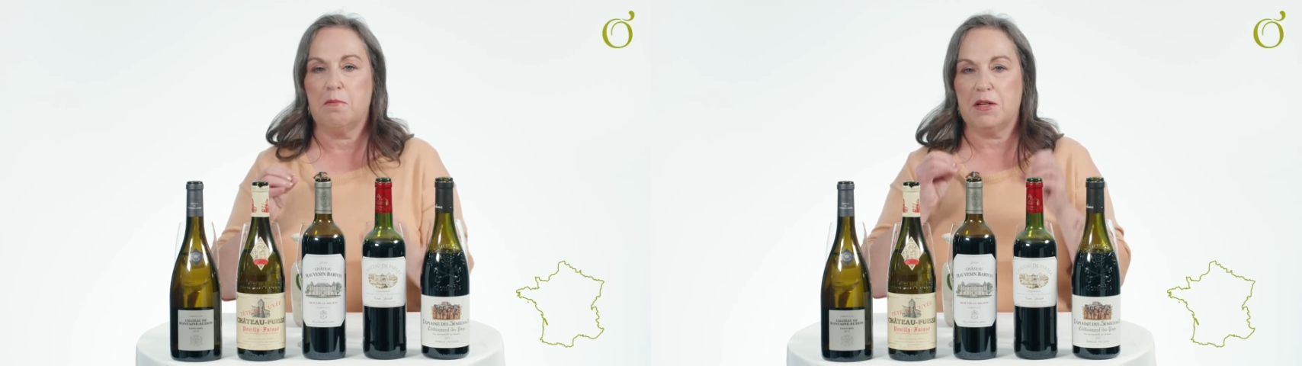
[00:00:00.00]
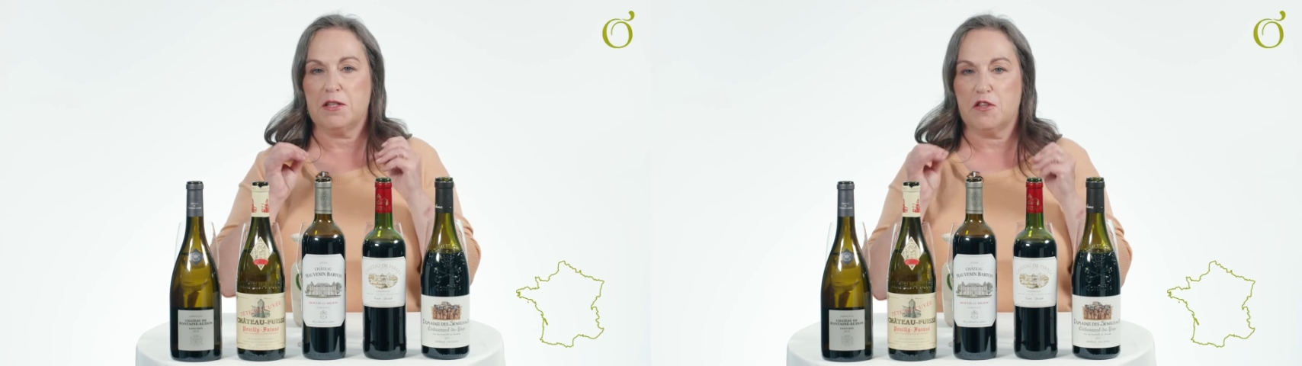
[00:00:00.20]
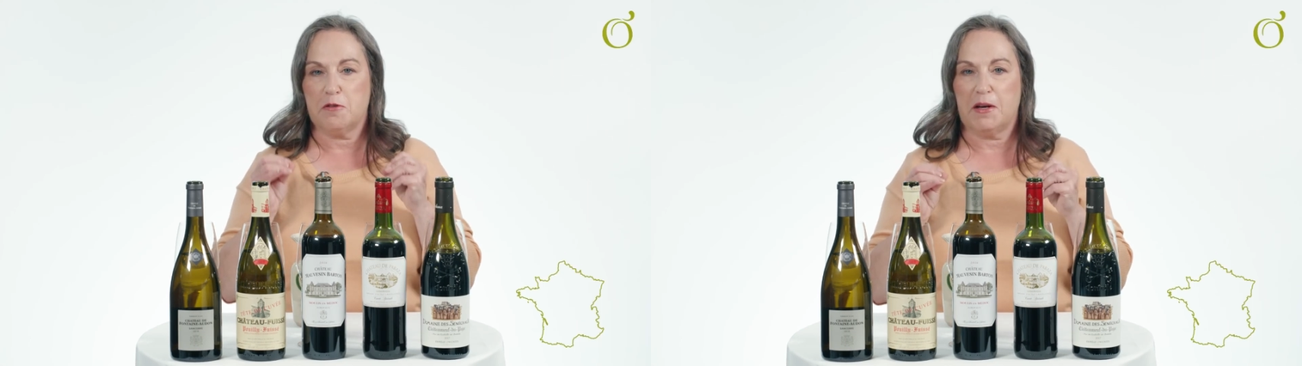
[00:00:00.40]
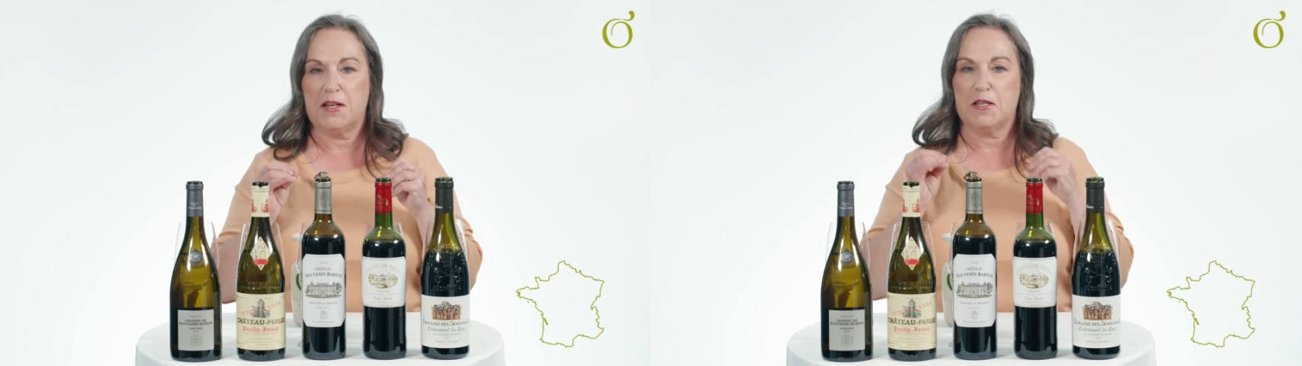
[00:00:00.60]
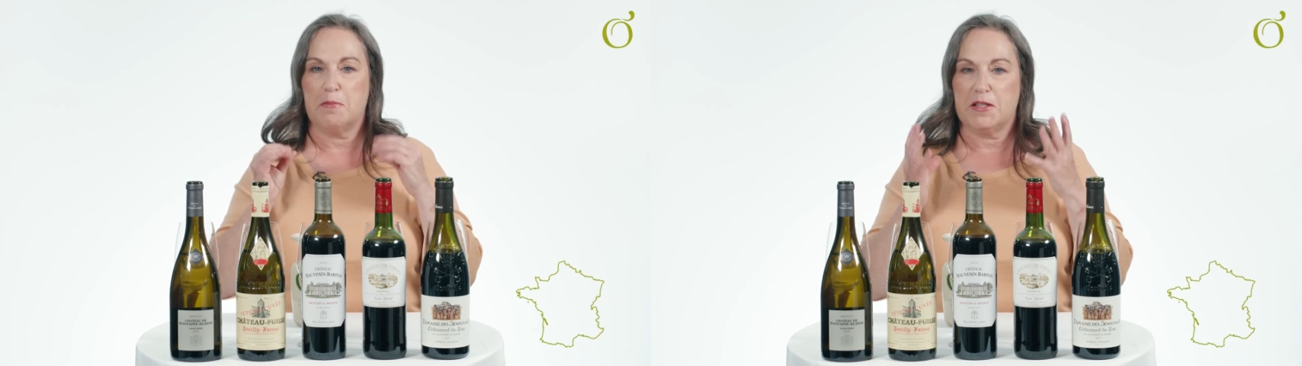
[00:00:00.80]
Bit of
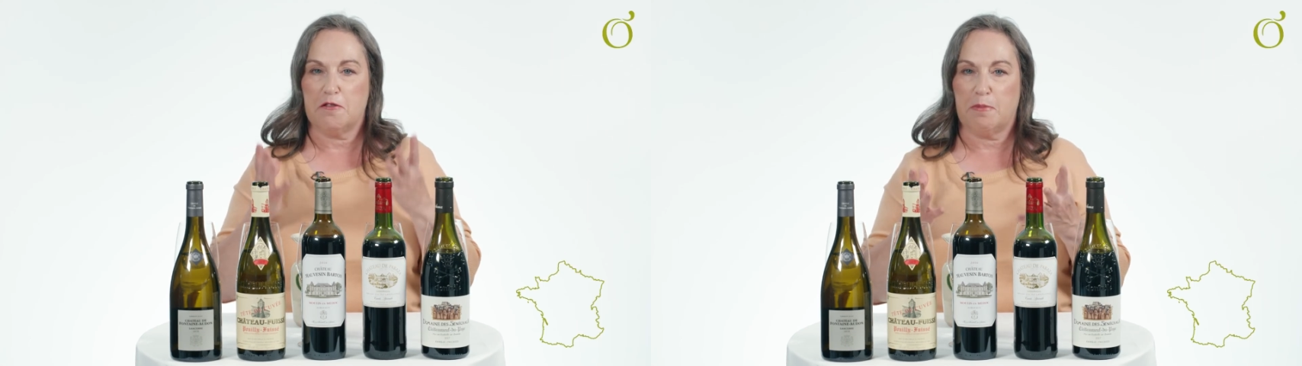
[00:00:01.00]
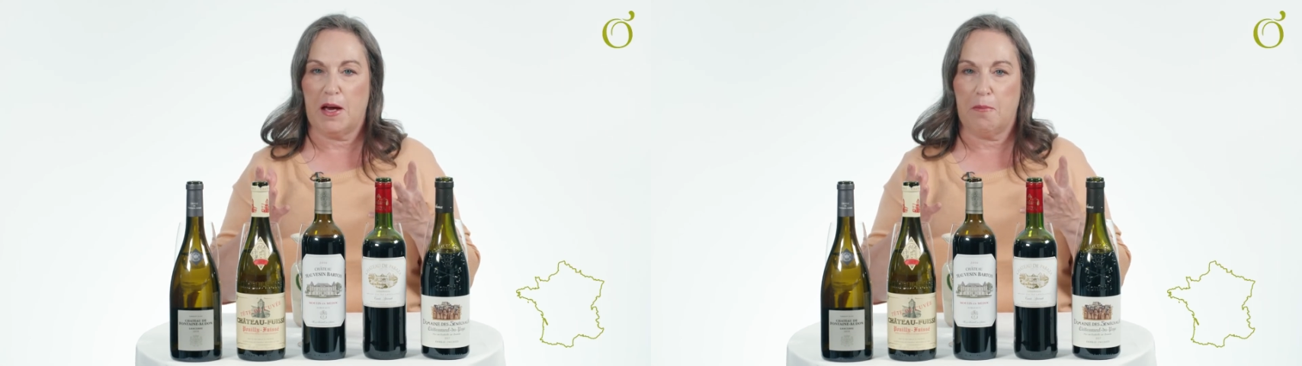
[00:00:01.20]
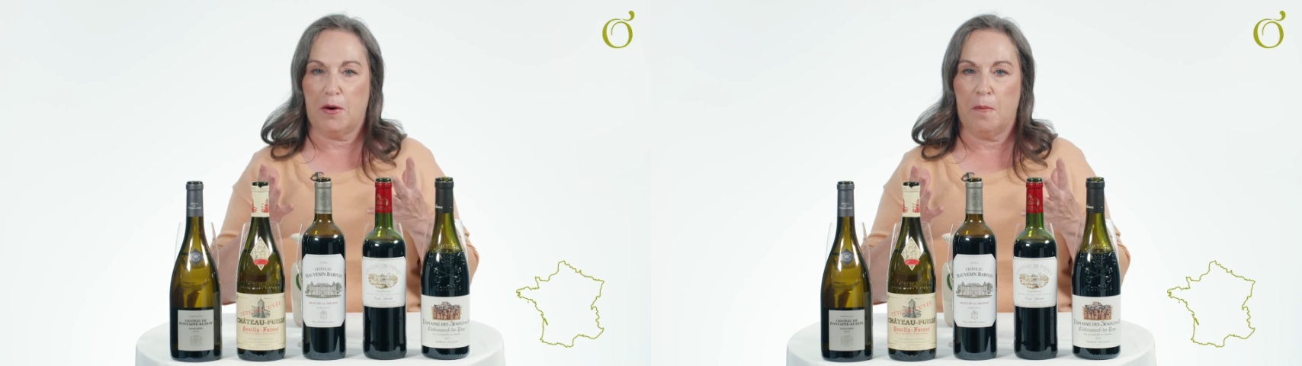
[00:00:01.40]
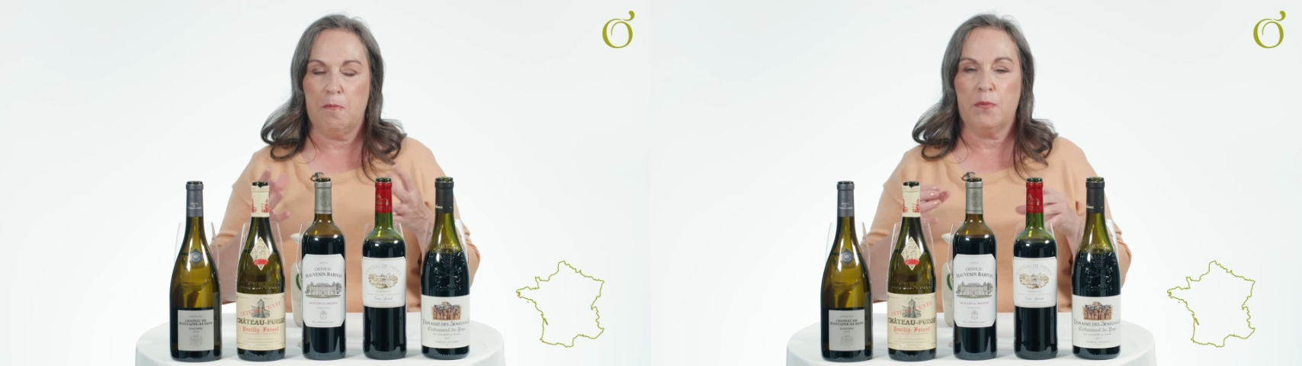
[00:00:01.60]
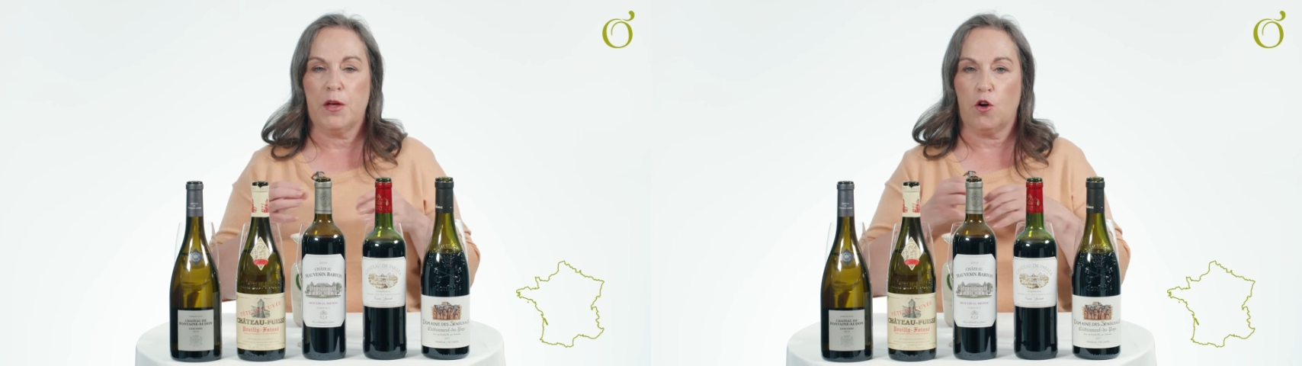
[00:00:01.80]
spice, a bit of pepper,
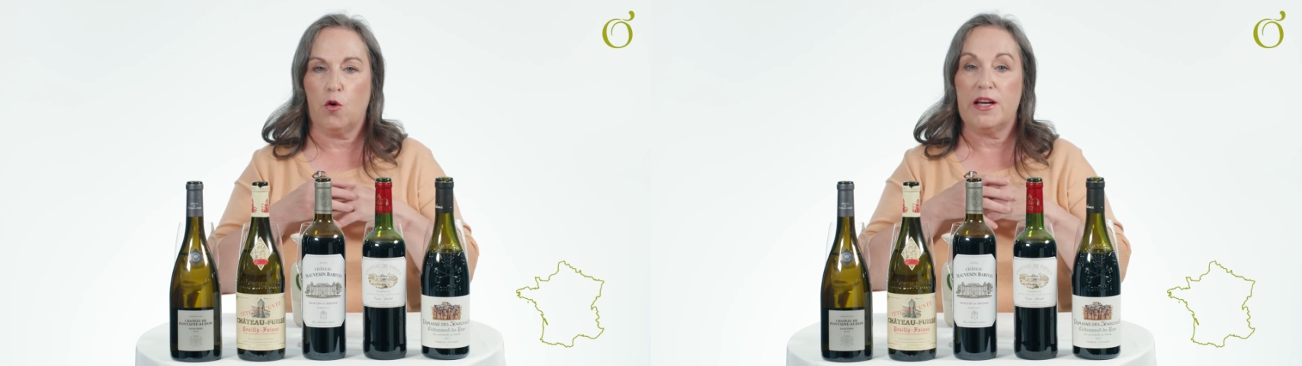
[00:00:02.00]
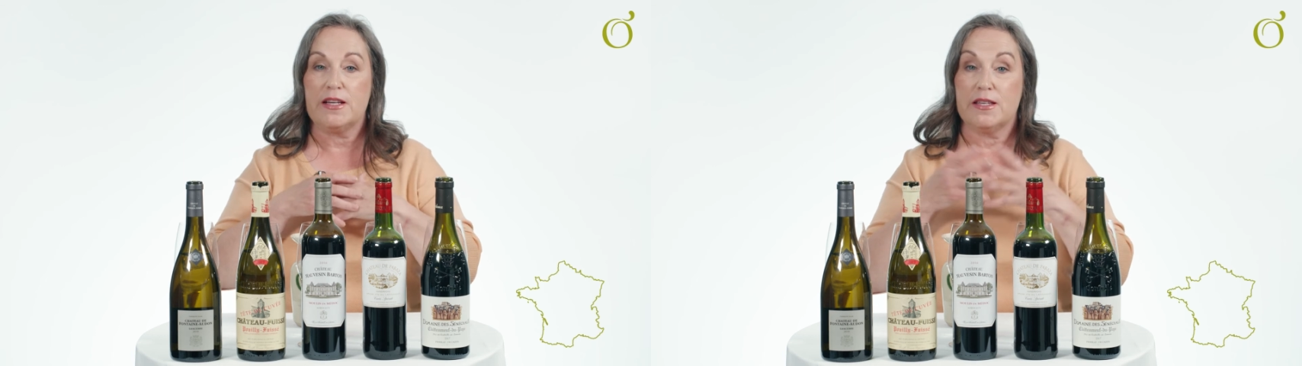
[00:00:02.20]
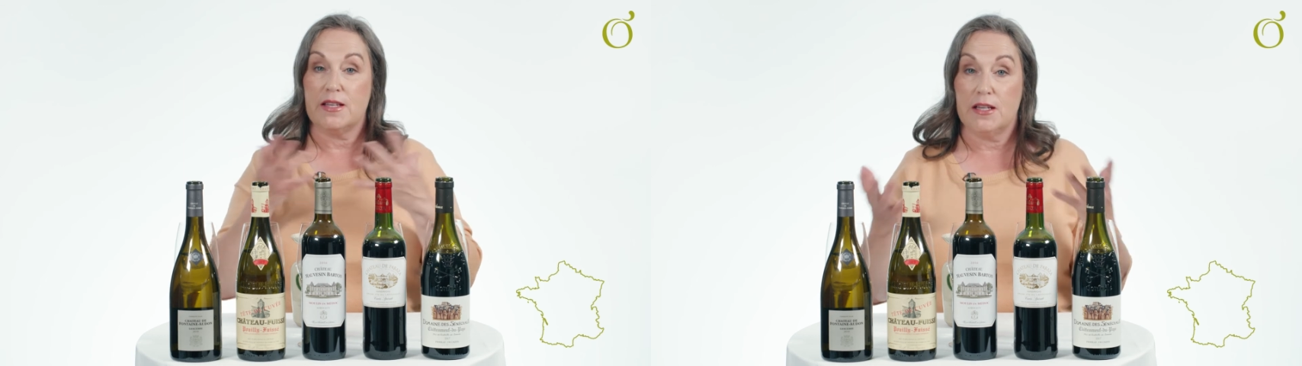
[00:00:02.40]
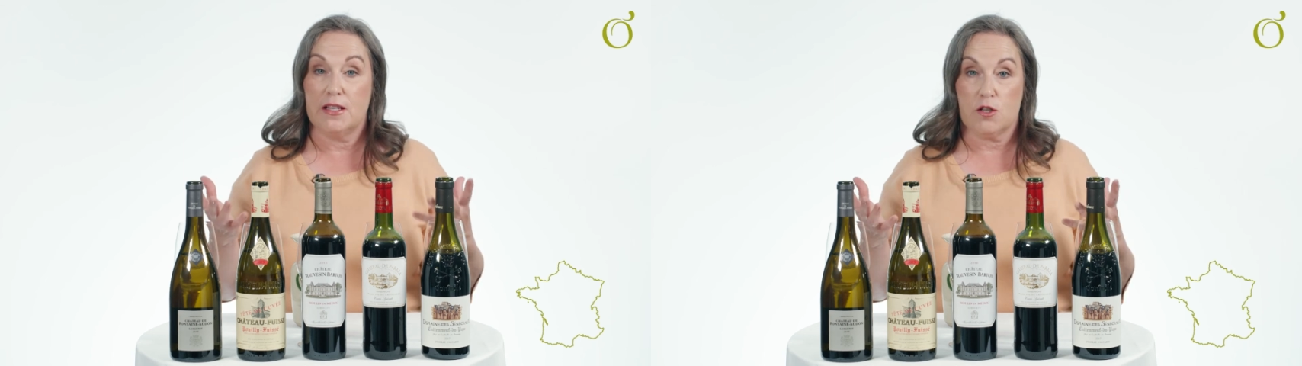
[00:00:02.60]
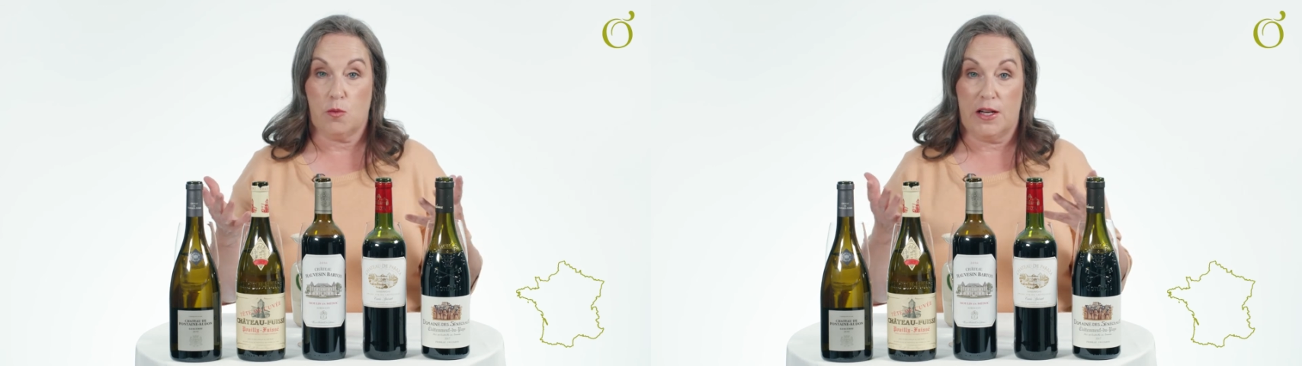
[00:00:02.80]
and quite a
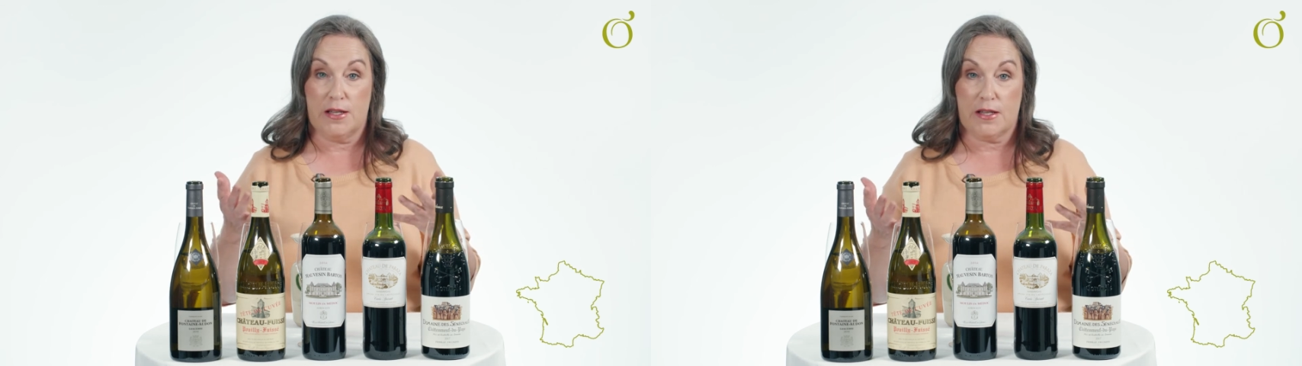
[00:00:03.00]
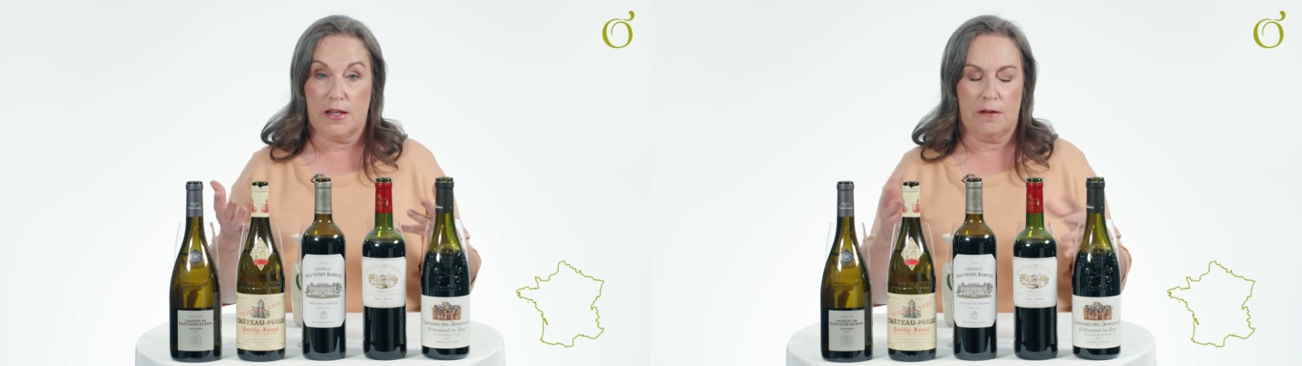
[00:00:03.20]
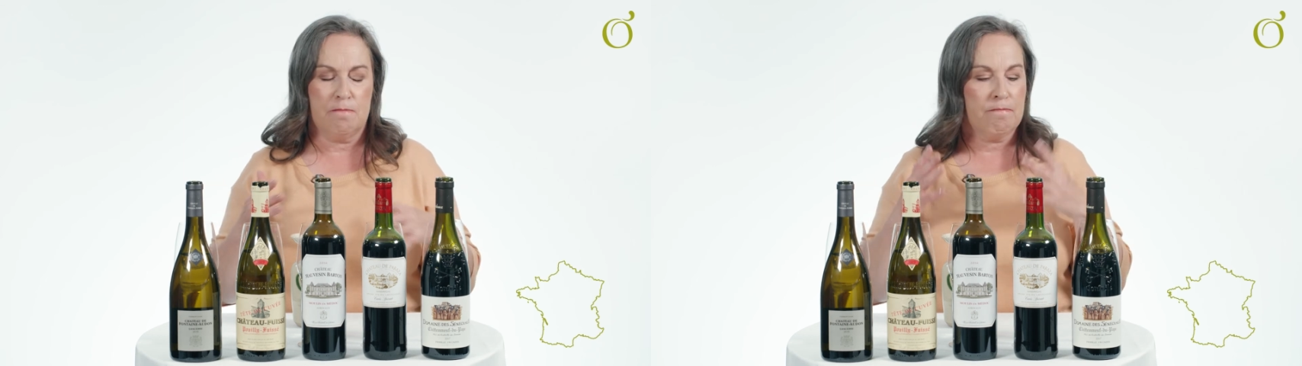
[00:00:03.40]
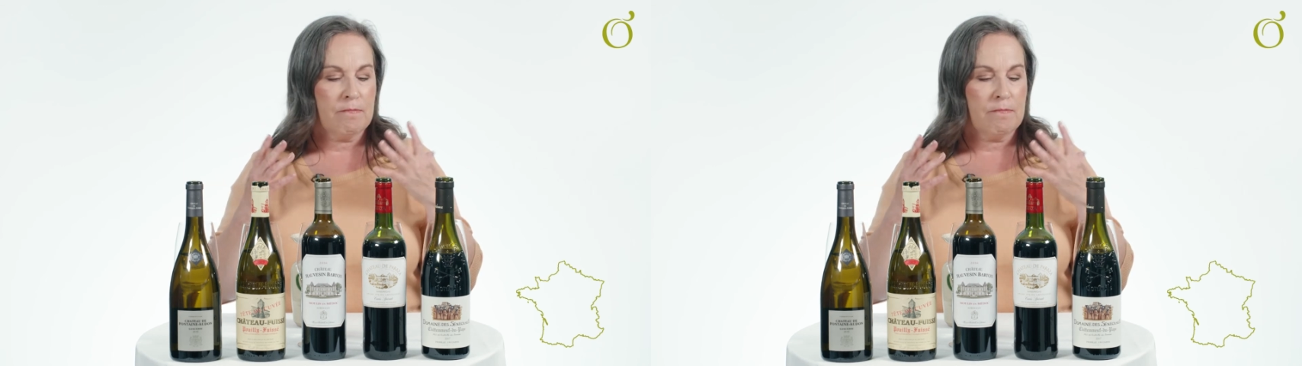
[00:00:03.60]
serious wine style.